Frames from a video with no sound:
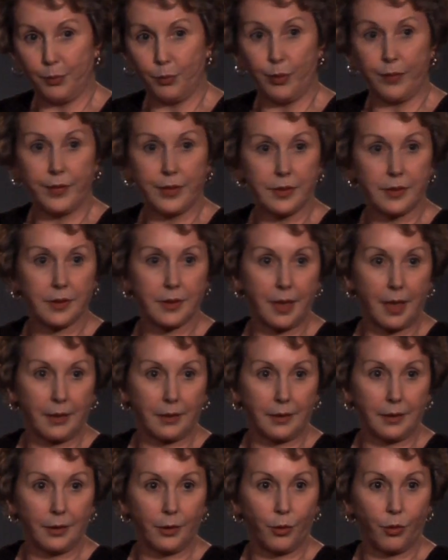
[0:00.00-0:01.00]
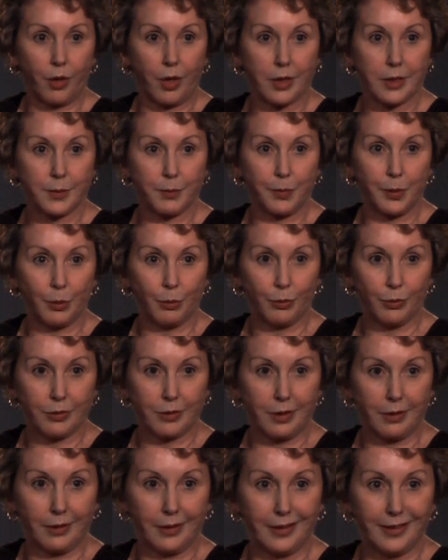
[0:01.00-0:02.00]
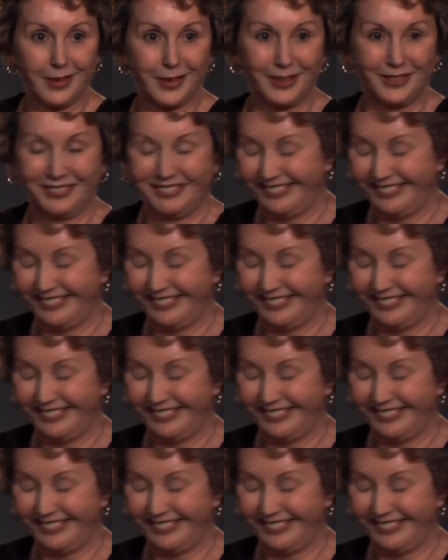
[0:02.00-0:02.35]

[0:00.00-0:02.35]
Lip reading: with a skull and crossbones on it.